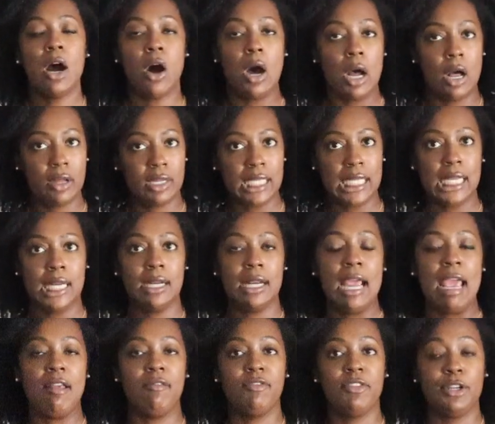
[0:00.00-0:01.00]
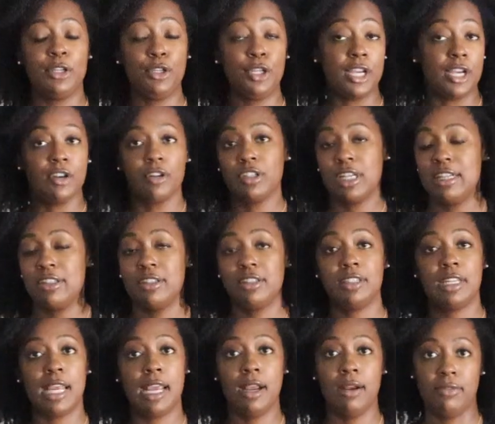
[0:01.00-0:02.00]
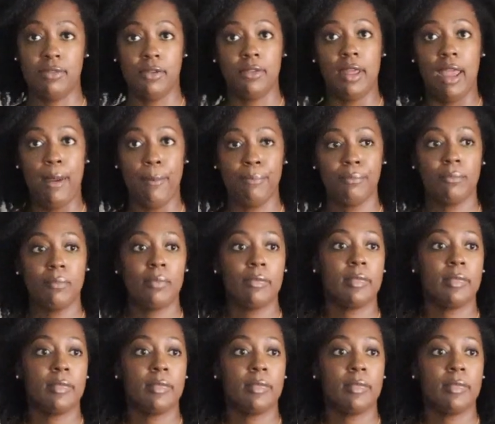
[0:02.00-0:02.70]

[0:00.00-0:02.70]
all year and for years. I just care for them.